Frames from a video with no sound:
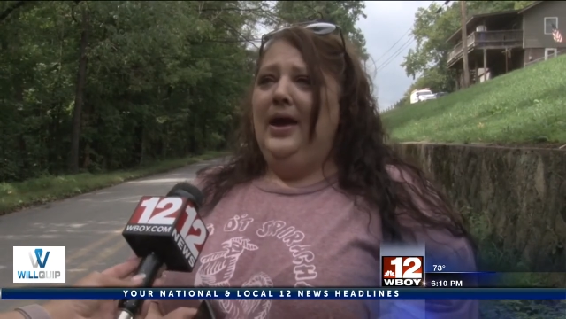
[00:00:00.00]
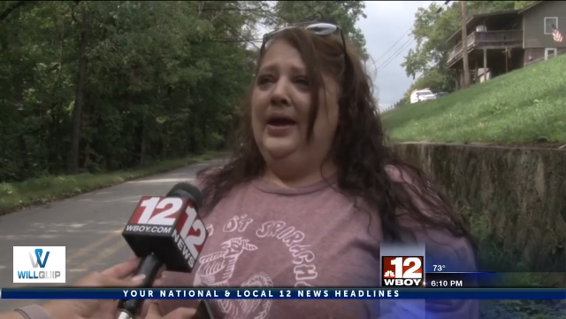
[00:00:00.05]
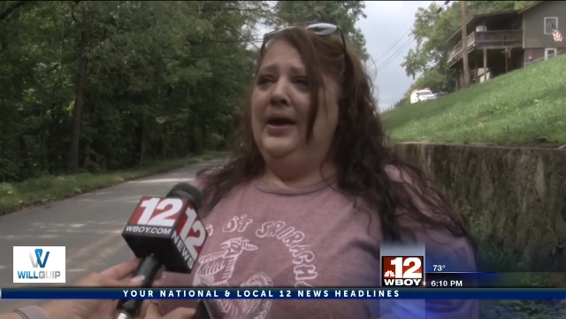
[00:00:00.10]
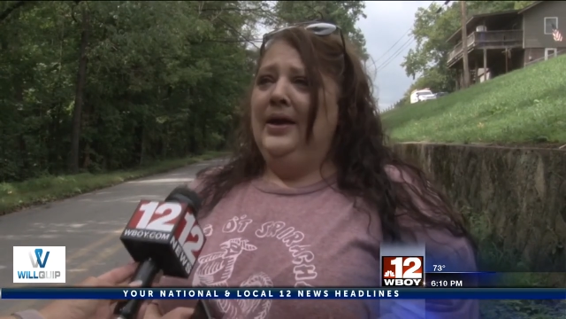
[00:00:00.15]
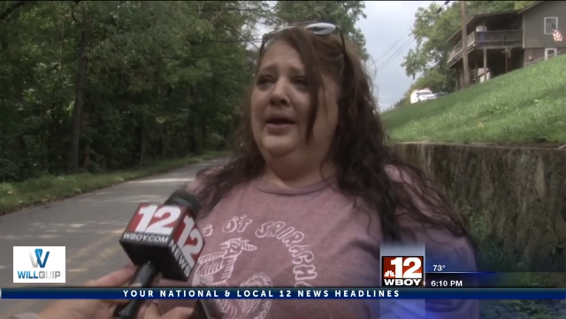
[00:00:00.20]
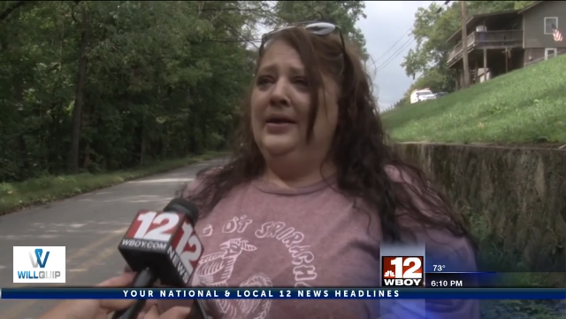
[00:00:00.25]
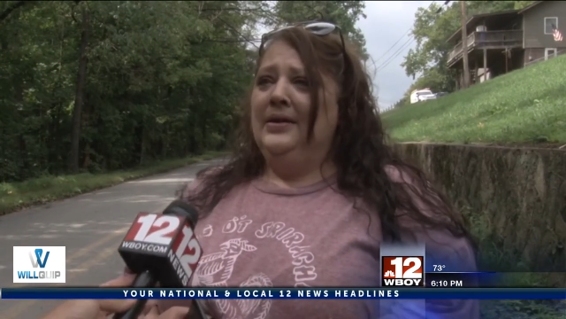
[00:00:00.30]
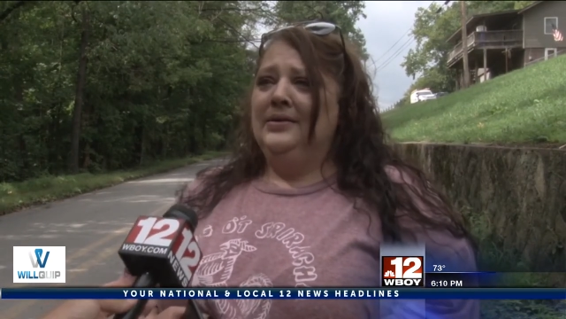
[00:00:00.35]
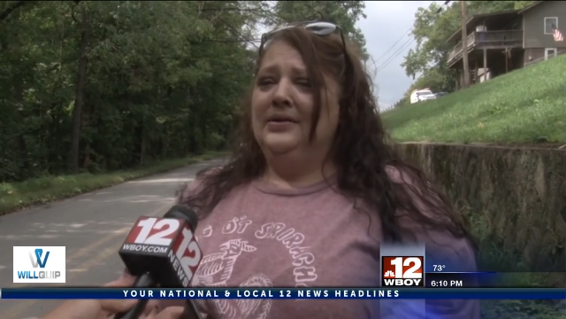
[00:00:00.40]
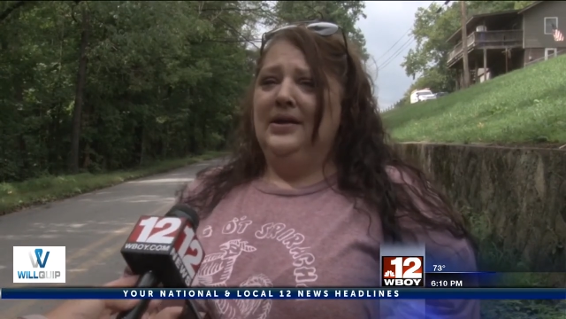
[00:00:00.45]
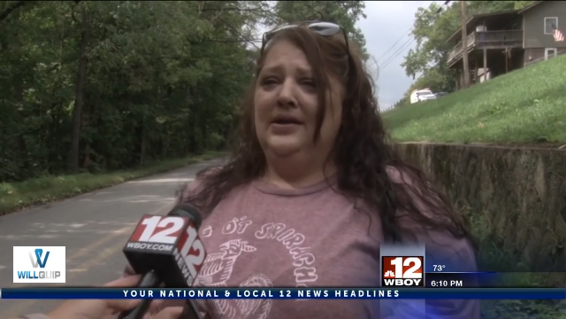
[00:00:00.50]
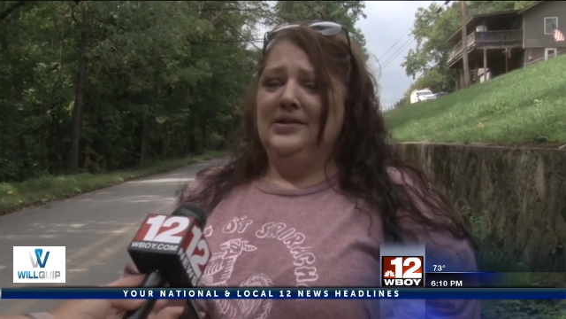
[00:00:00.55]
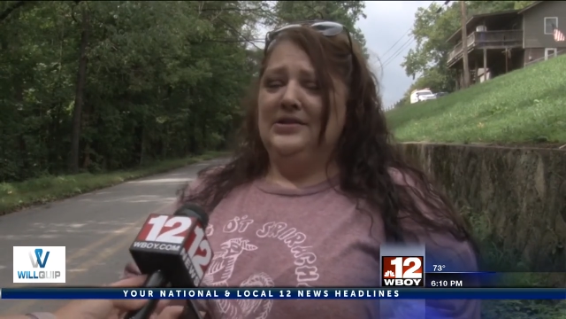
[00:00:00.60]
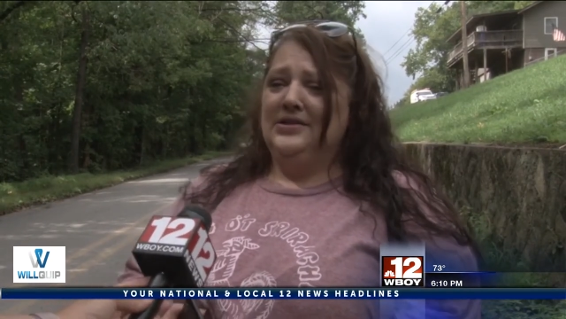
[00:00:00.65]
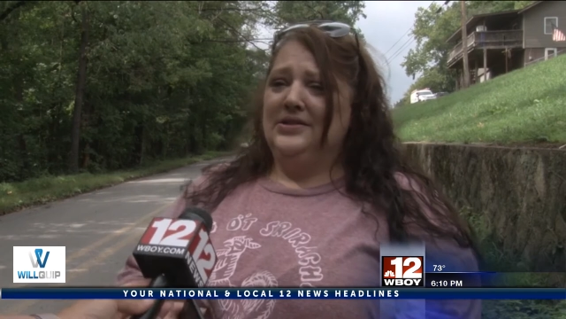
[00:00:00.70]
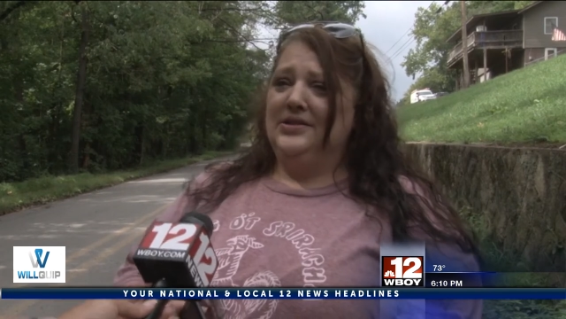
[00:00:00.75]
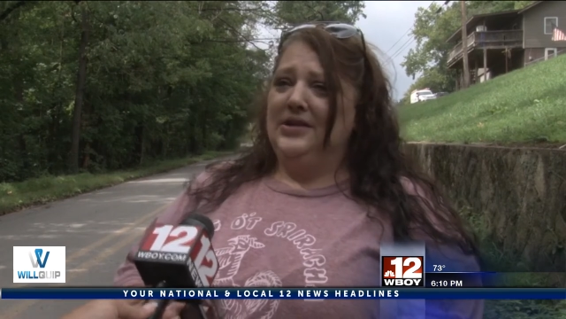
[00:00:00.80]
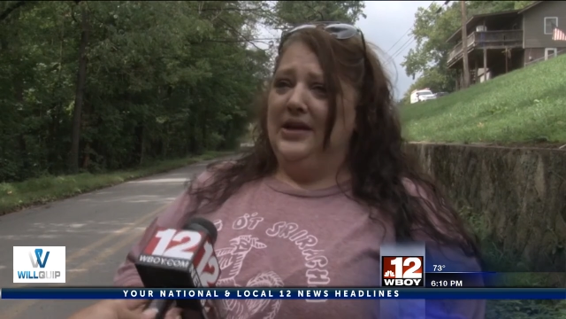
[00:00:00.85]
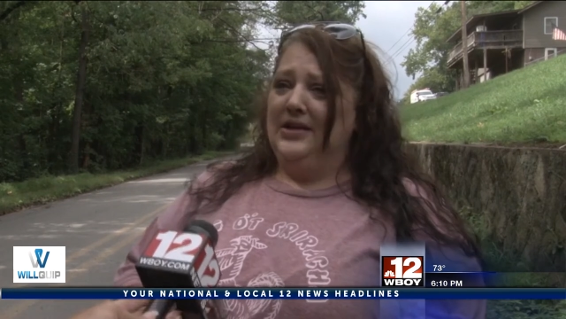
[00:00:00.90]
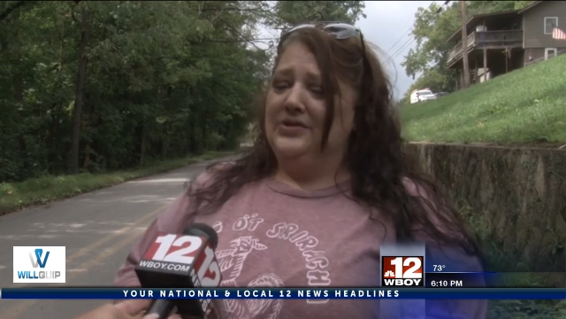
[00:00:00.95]
and
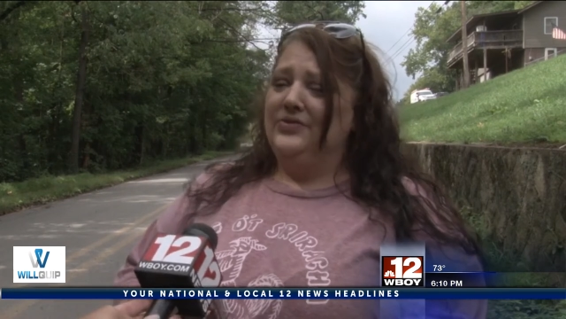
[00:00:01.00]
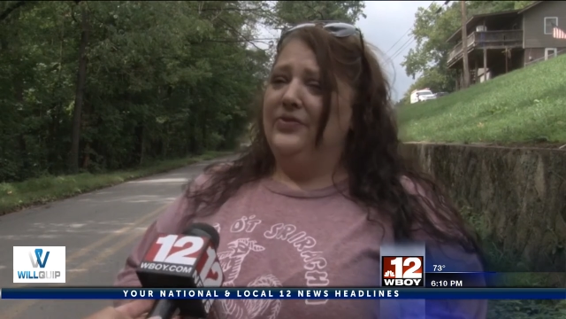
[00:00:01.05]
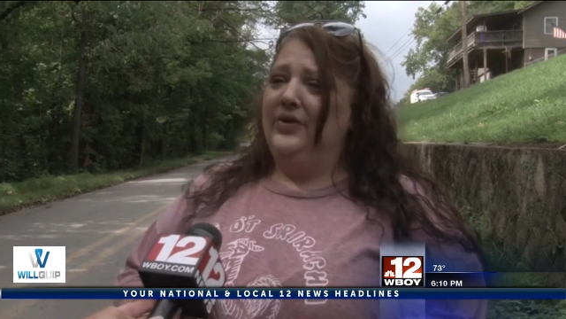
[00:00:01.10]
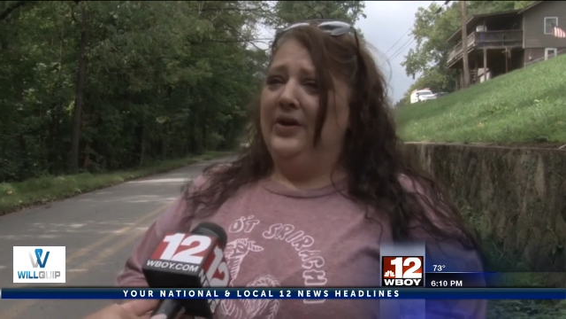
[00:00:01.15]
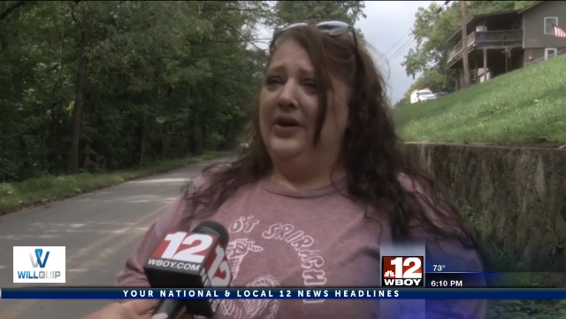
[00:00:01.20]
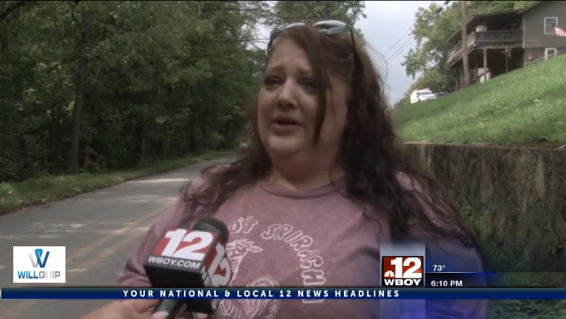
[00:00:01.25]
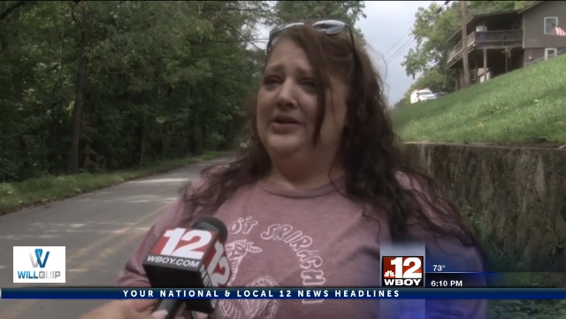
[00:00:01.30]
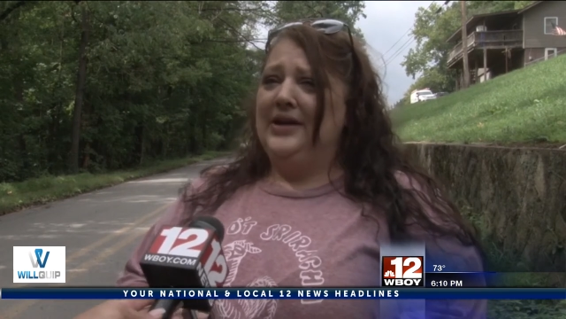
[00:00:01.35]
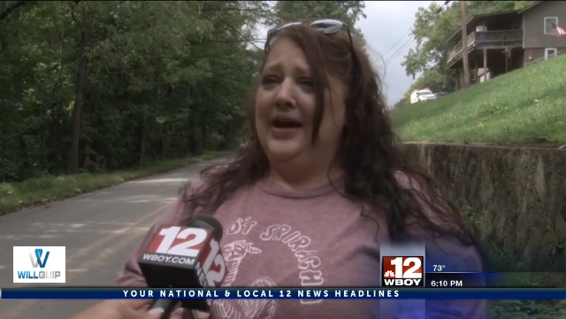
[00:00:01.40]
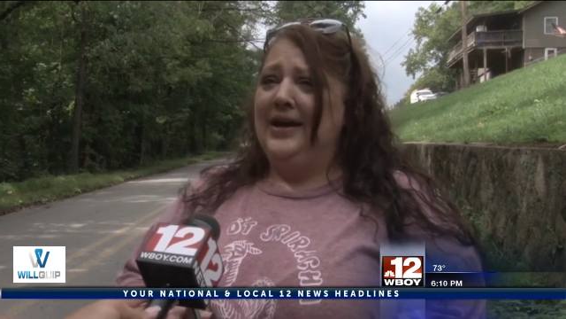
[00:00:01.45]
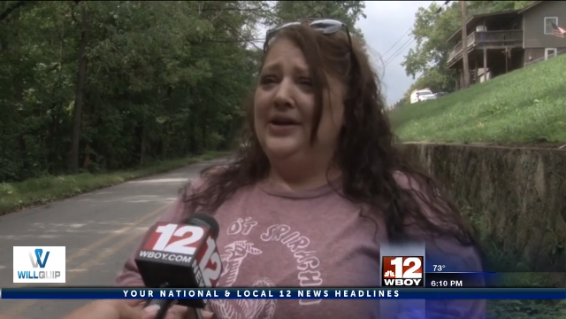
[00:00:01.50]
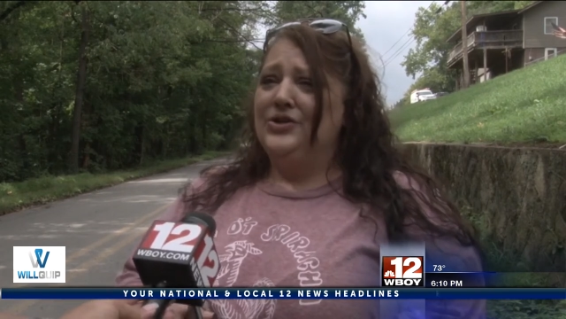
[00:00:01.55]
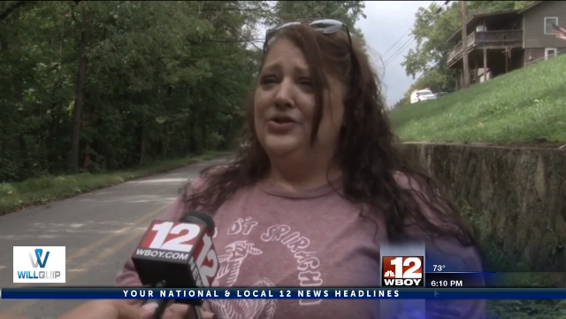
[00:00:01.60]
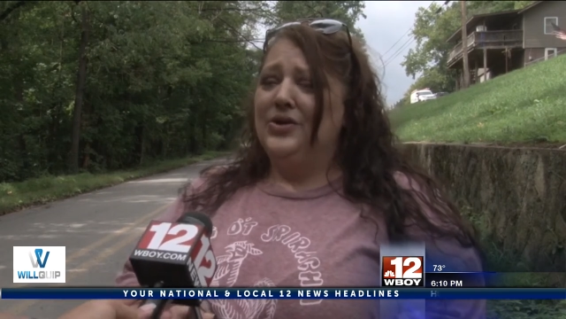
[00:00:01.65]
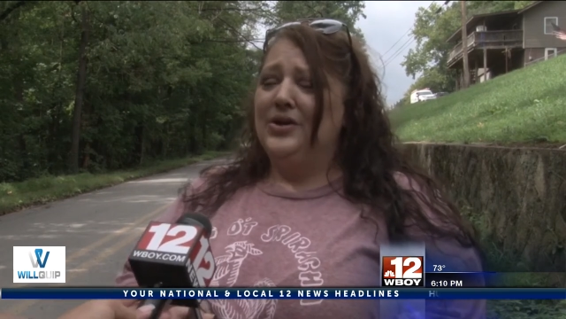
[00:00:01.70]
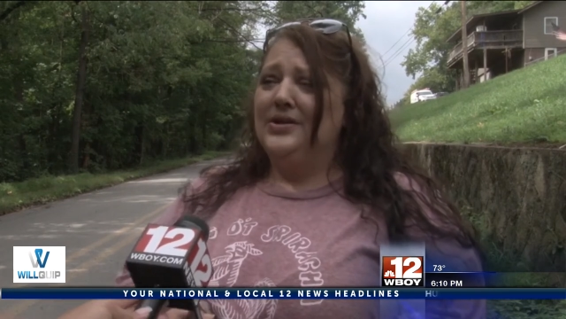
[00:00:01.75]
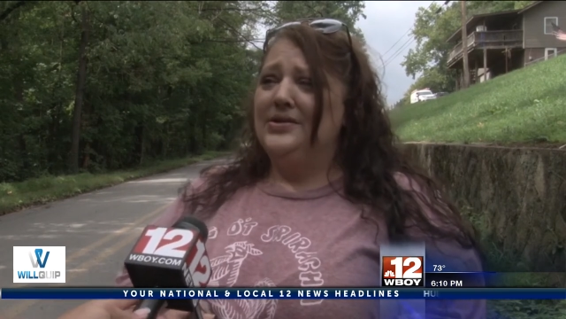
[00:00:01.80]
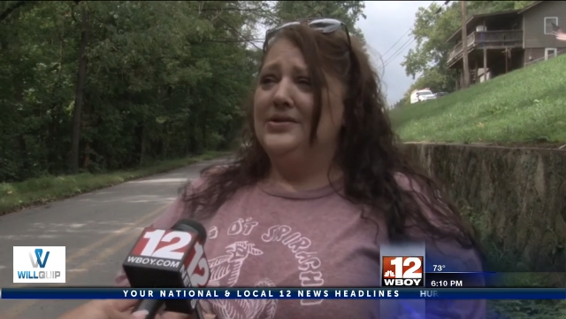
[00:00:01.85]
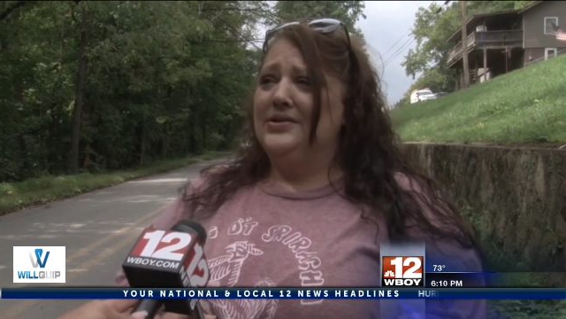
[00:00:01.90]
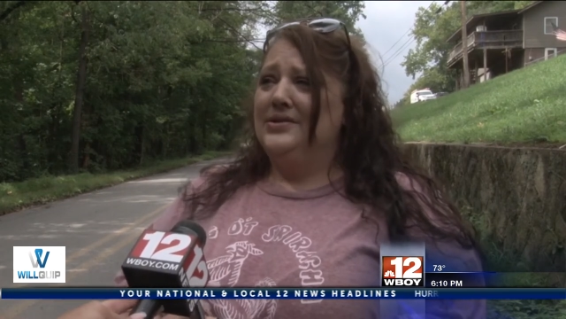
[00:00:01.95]
it's, it's very
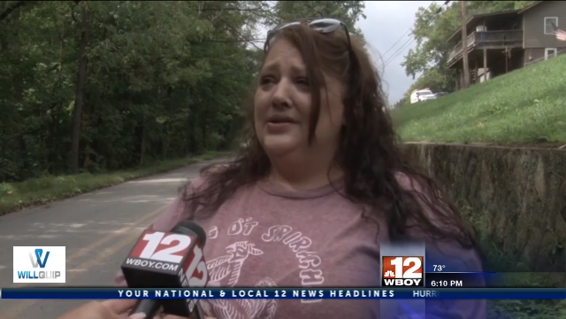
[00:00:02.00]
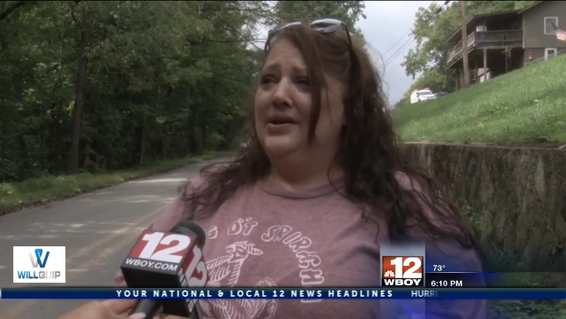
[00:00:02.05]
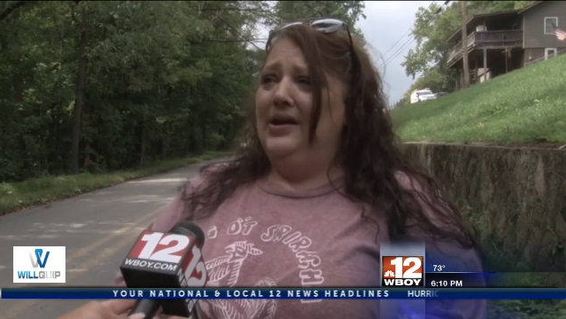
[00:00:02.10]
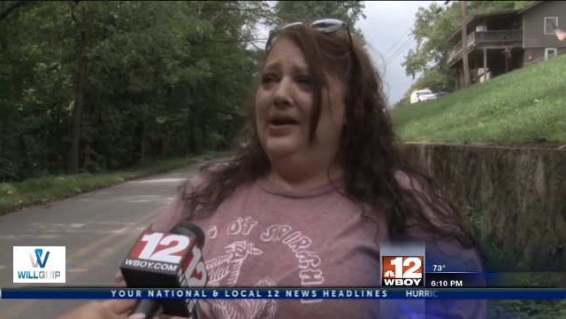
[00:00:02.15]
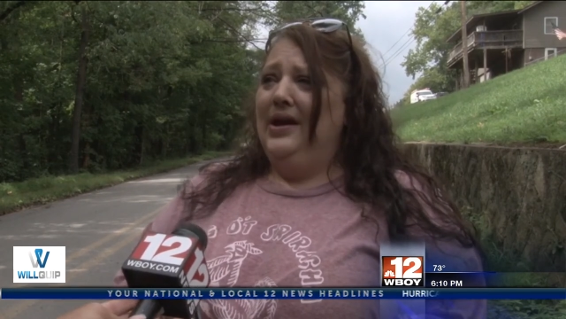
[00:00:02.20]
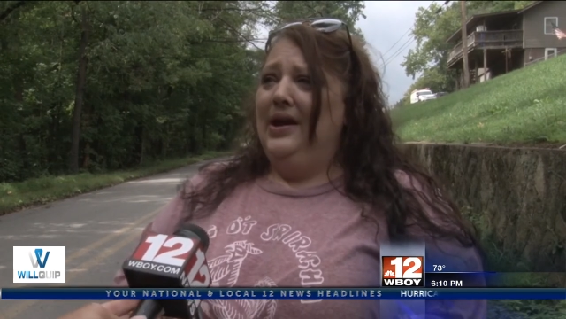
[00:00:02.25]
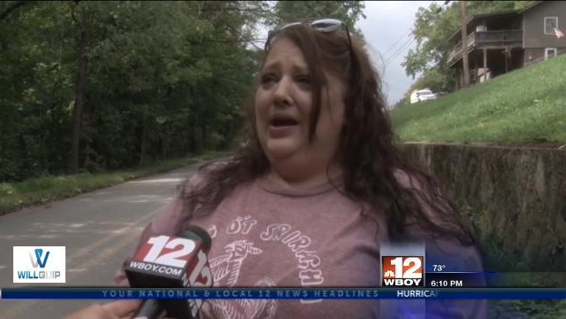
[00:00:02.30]
dangerous.